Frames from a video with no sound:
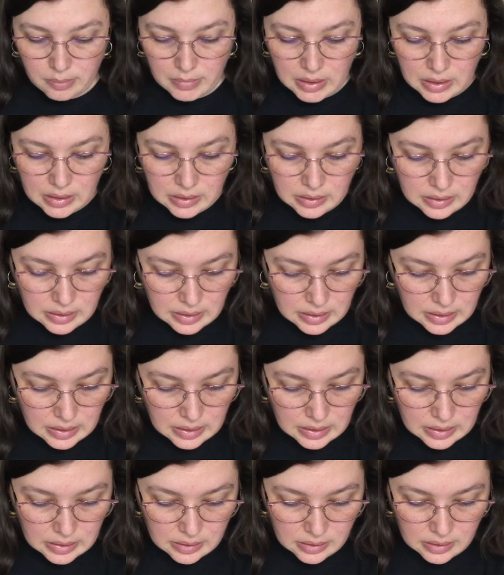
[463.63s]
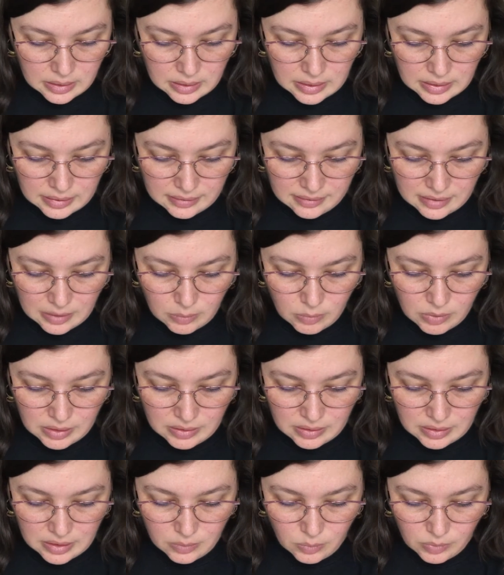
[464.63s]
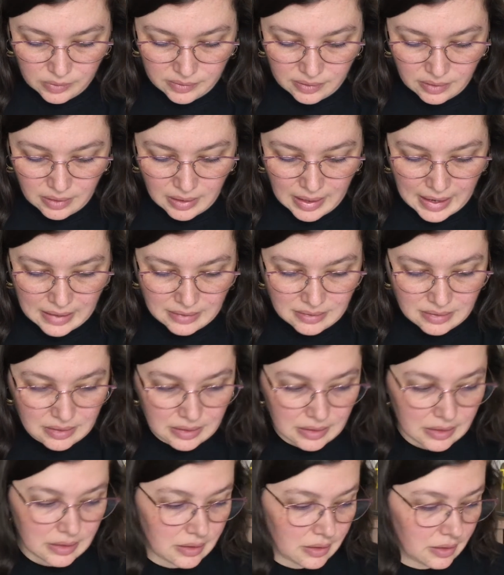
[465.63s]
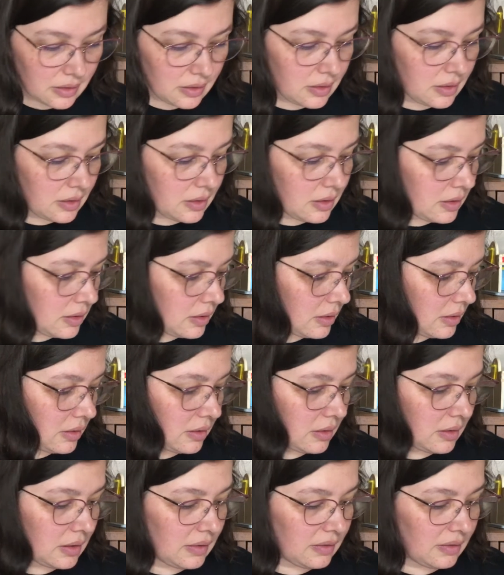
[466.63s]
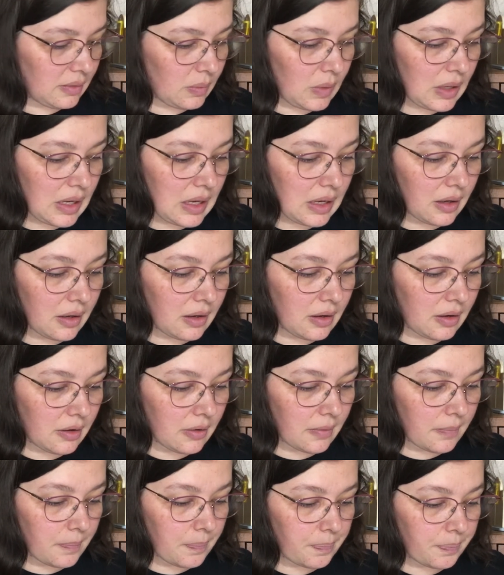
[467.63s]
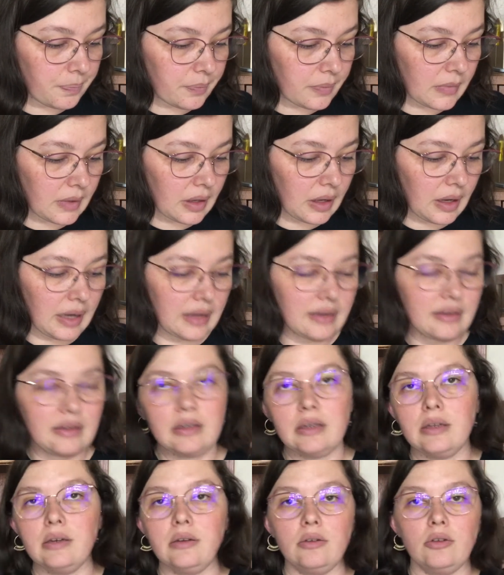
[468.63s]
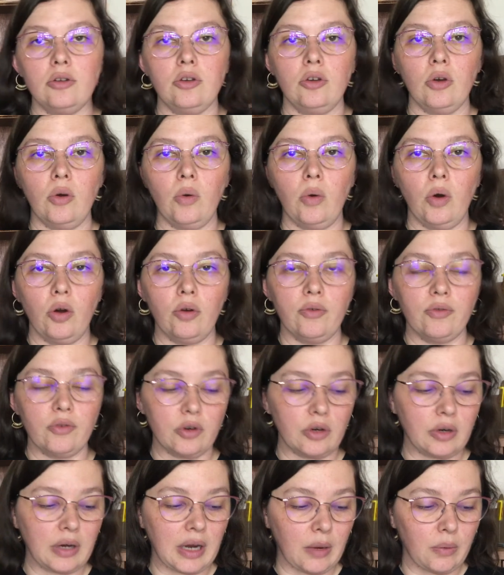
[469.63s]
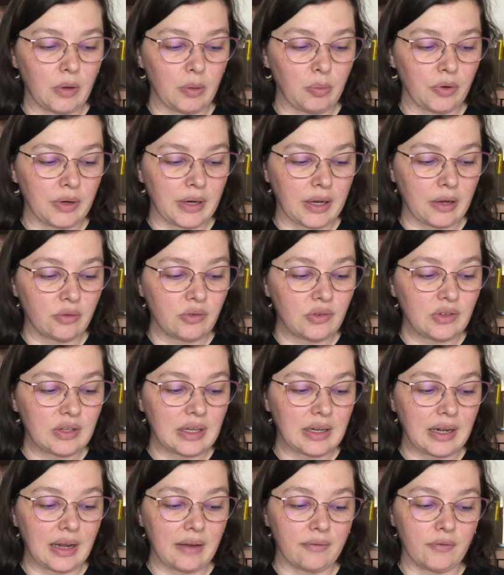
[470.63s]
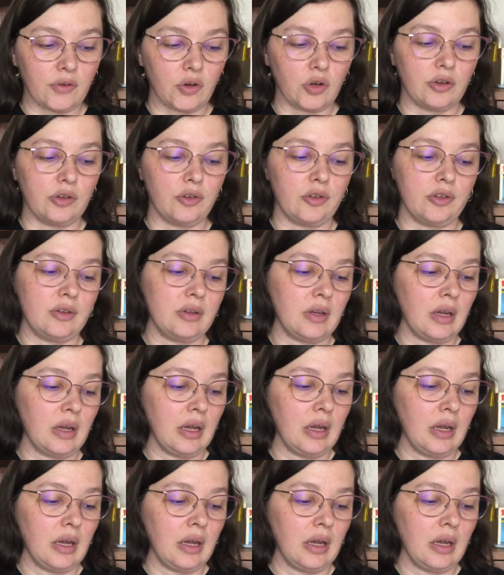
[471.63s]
And then the next thing we did was Latin. This week I did go over how we pronounce it at first.